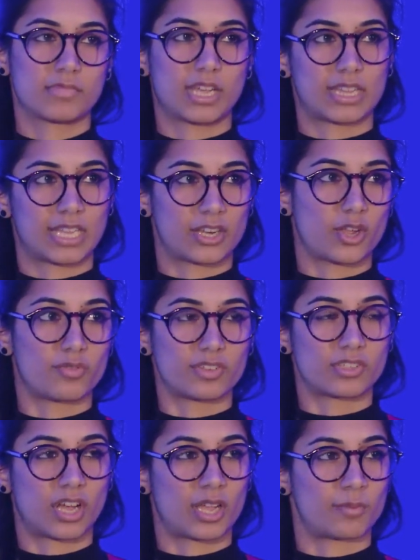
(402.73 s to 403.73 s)
and then over
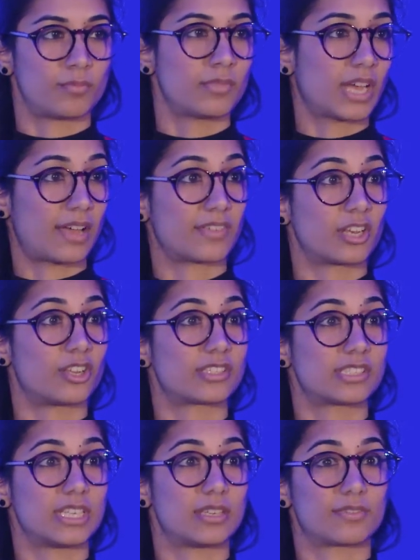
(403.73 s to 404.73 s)
time, having a look
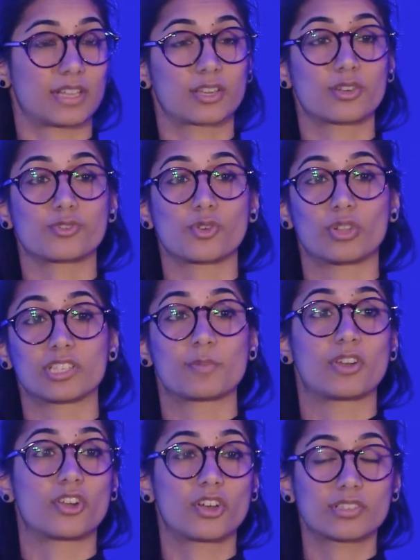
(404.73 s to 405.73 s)
to see if that control has
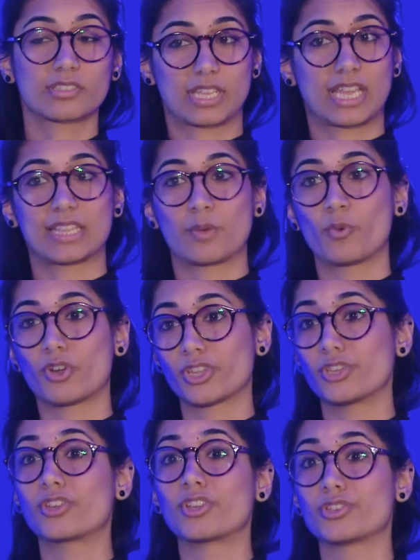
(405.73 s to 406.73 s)
been lost, and then what are
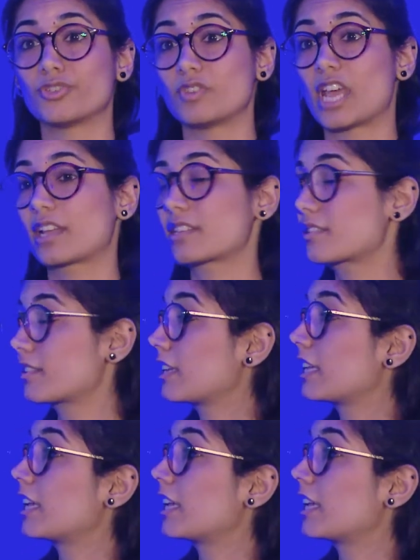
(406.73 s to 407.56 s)
you going to do next?